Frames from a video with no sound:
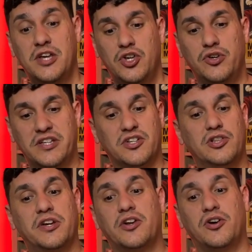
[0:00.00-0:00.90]
You get to
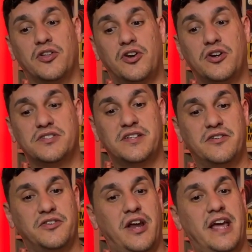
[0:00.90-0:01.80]
look at all the cards that are
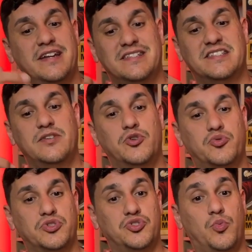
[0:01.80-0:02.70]
in your hand and see which
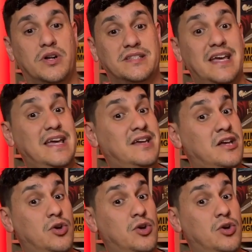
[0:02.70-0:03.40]
ones you want to take,